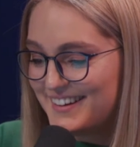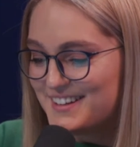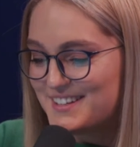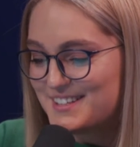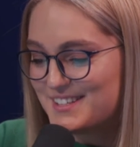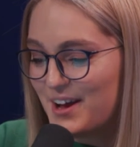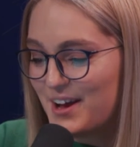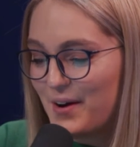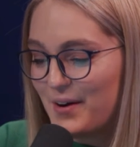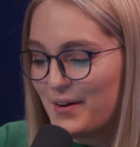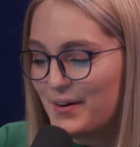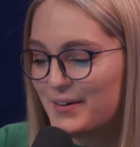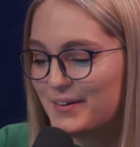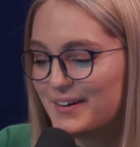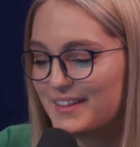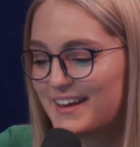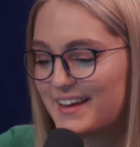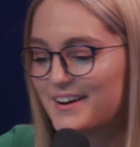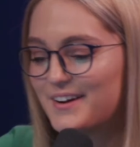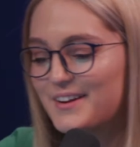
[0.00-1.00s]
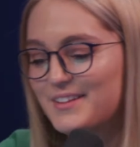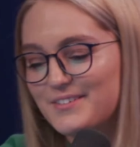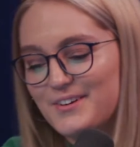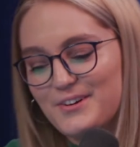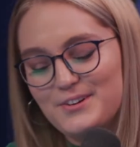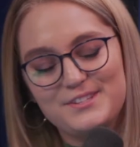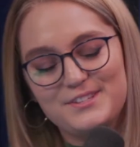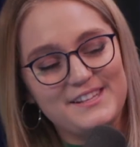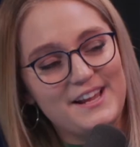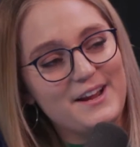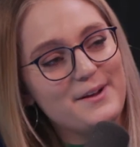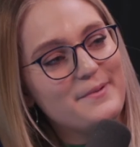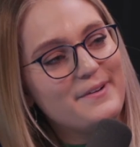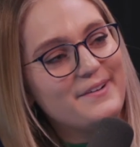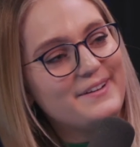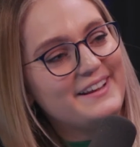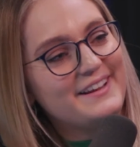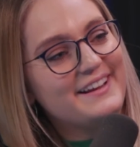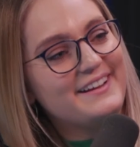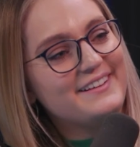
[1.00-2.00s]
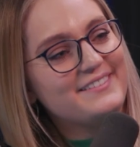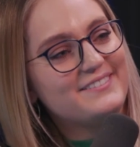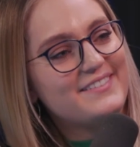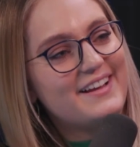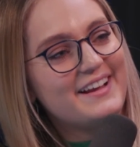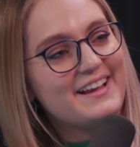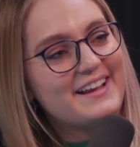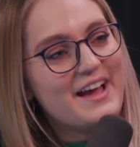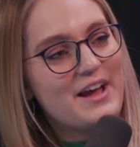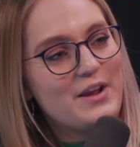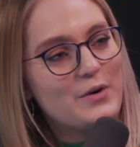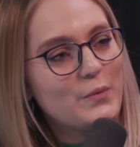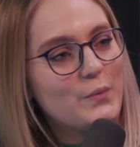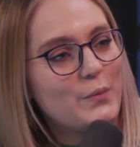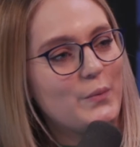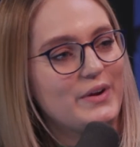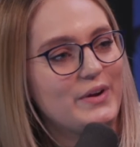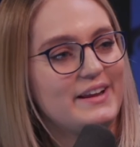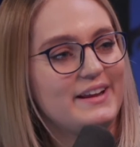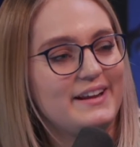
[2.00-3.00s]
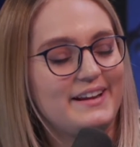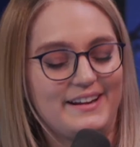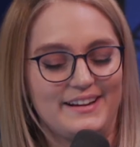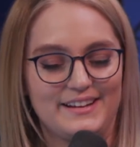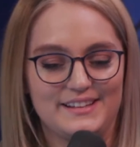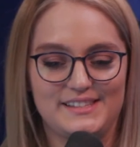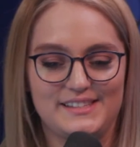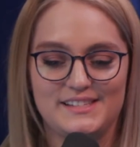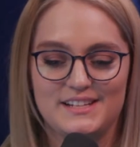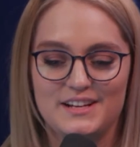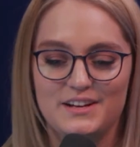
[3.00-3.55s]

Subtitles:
So they go to the rose ceremony. Again, we still...